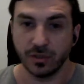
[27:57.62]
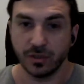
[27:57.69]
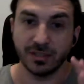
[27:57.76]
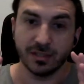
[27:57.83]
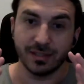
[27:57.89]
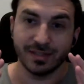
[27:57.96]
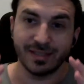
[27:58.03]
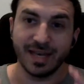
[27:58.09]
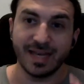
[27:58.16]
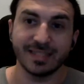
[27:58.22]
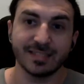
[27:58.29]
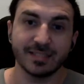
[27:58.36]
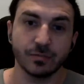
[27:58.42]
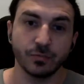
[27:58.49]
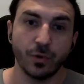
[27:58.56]
So I think
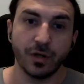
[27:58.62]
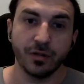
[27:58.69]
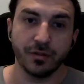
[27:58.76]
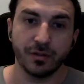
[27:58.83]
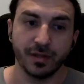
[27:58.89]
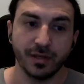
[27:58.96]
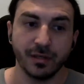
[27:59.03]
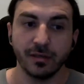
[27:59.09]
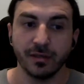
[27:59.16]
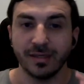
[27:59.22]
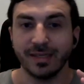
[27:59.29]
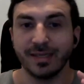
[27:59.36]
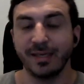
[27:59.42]
that's one thing.